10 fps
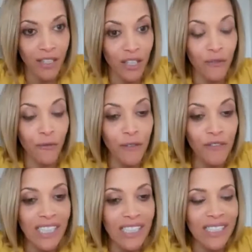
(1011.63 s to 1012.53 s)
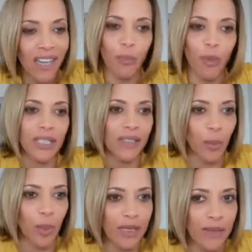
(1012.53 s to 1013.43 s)
There's 56
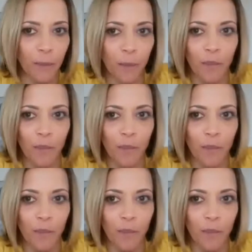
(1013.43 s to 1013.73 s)
participants.